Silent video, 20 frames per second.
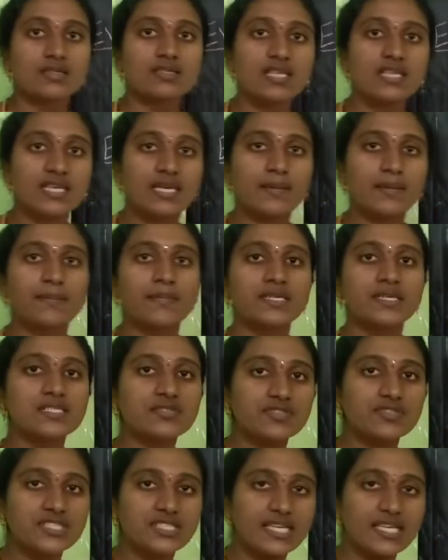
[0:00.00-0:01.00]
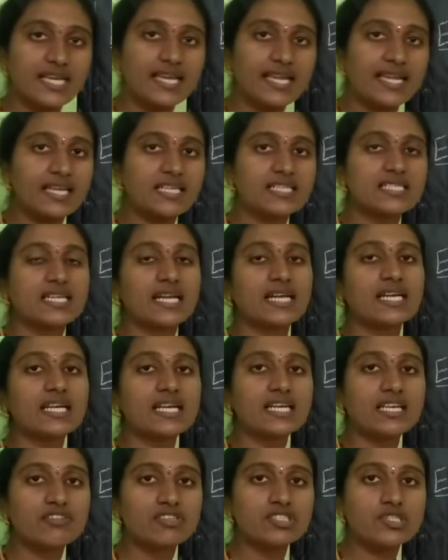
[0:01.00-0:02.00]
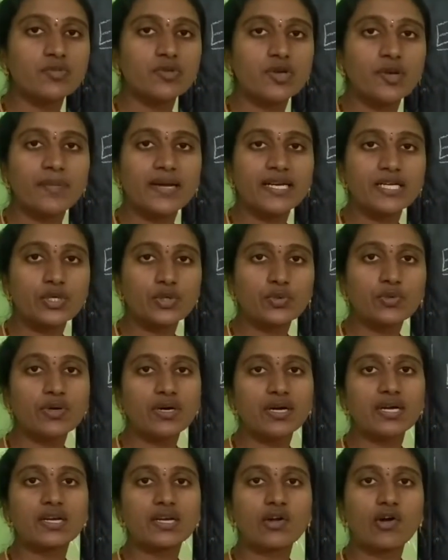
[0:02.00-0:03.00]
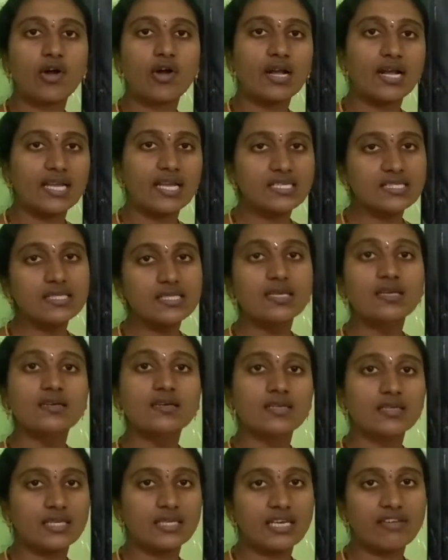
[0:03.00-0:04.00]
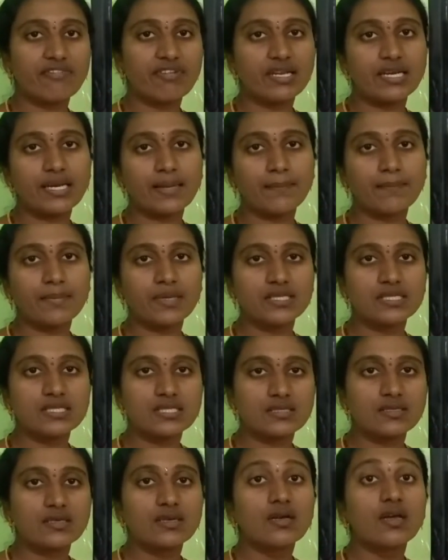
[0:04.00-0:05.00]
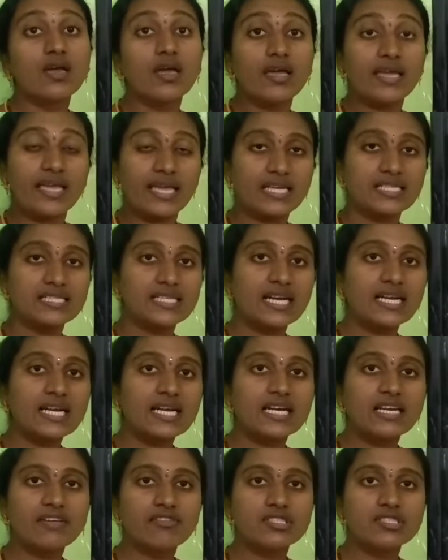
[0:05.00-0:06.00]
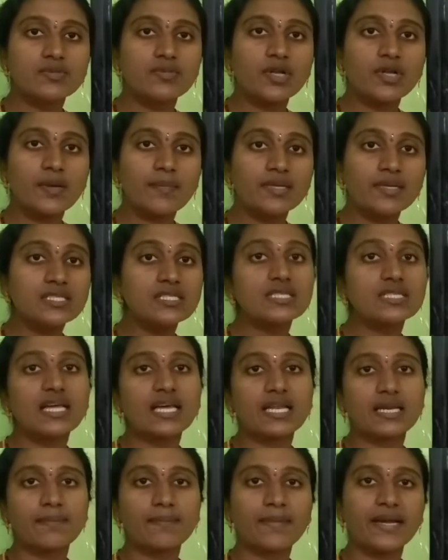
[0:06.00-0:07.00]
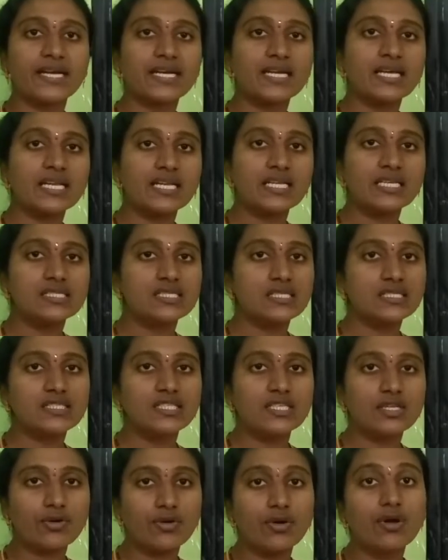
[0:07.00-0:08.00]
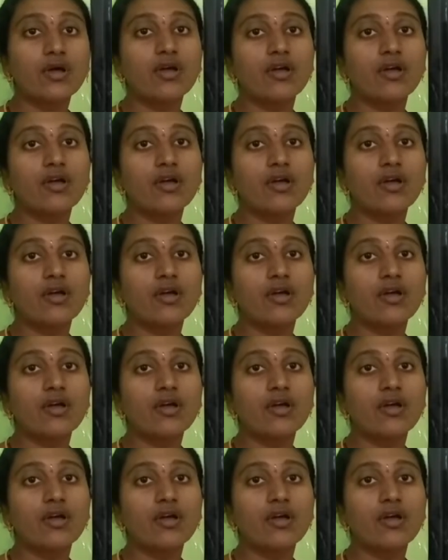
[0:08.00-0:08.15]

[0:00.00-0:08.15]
The numbers which are exactly divisible by 2 are called as even numbers. Exactly divisible means the remainder is 0.